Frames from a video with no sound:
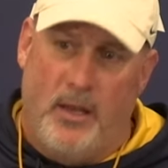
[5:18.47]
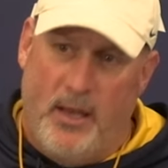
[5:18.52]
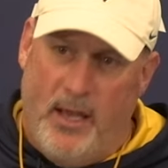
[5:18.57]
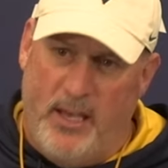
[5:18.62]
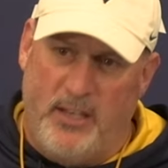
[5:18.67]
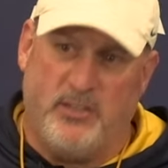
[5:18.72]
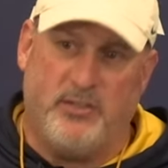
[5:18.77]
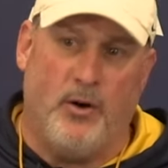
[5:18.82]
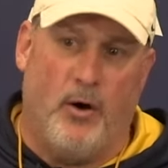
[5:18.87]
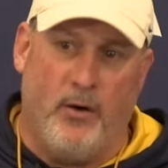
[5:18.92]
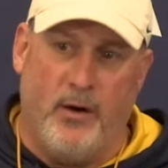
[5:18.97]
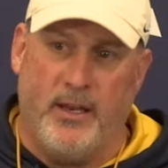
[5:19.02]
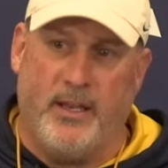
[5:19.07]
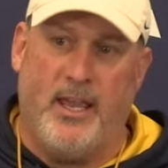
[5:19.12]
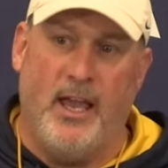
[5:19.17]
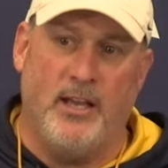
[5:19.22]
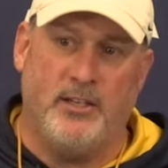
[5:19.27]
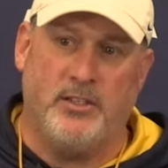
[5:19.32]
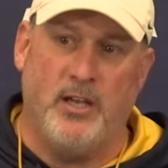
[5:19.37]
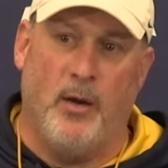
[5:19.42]
He's starting to
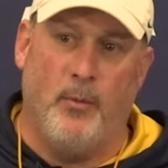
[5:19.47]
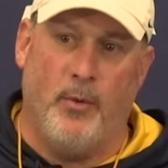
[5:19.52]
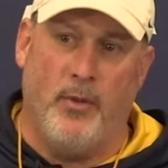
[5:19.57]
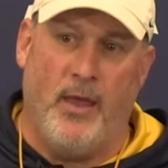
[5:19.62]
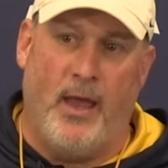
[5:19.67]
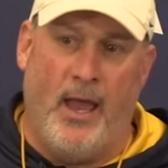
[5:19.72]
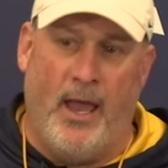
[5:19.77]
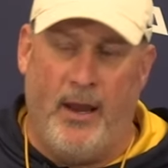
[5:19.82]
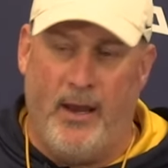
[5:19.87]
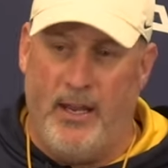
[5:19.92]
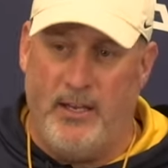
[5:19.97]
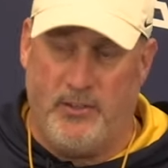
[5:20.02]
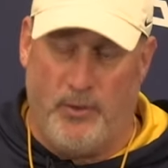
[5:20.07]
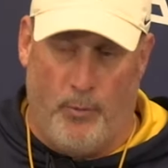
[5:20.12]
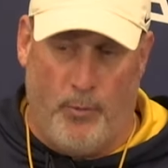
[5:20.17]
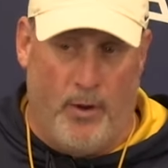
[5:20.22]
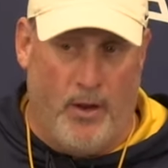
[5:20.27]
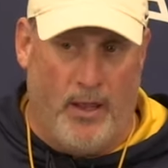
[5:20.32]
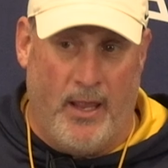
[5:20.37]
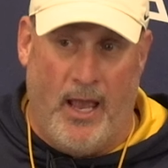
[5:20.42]
catch up with that. He's a
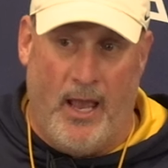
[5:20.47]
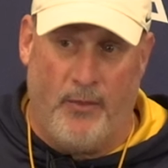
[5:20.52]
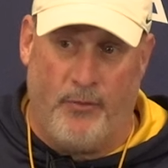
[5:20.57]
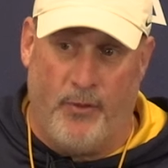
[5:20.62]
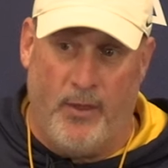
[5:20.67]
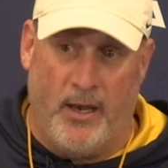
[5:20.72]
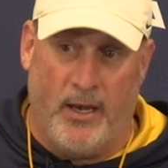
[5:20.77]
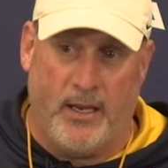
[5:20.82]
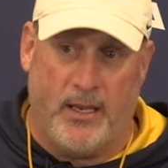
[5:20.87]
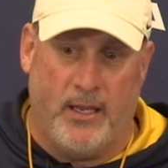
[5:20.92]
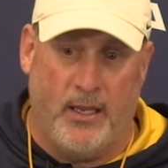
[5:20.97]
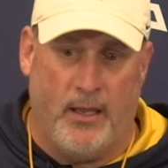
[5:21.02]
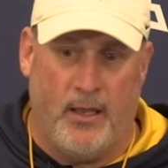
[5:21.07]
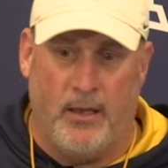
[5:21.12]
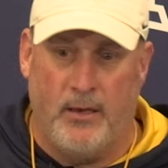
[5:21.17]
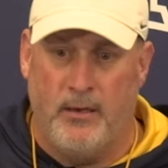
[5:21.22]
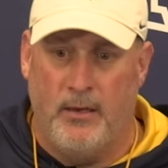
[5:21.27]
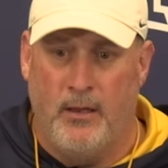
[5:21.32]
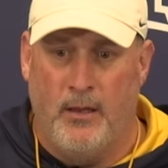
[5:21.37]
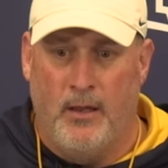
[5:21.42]
really athletic
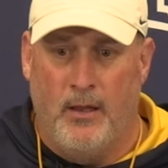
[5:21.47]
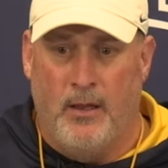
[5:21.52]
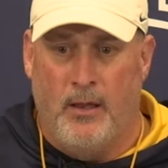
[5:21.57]
kid.